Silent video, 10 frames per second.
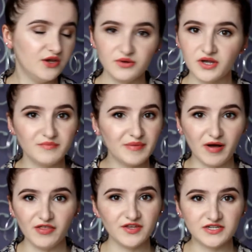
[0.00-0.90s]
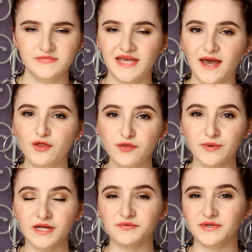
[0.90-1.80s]
Who can be bothered? Yeah, other
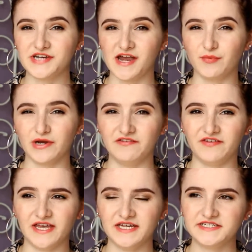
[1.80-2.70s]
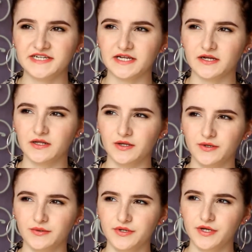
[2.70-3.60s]
words which I abbreviate
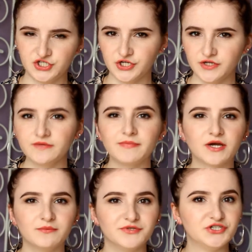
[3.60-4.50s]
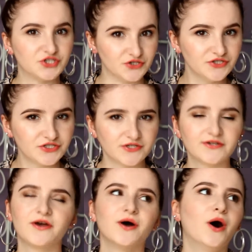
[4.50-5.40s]
include shouldn't becomes shunt,
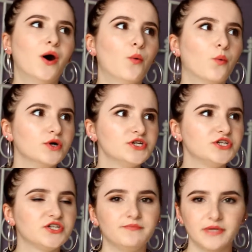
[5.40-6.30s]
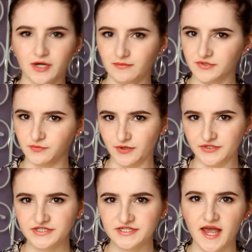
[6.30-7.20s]
wouldn't becomes
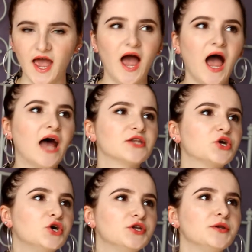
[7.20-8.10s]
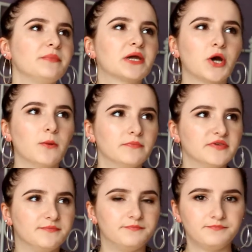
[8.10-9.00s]
want, and couldn't
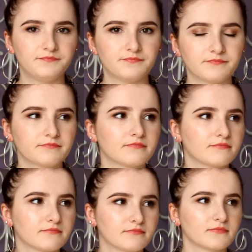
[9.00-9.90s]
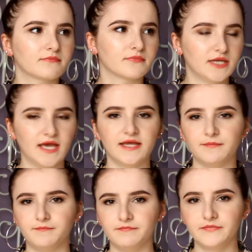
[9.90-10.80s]
becomes... Yeah,
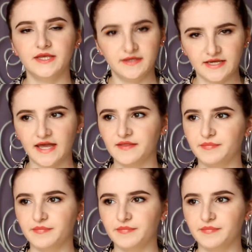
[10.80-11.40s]
you get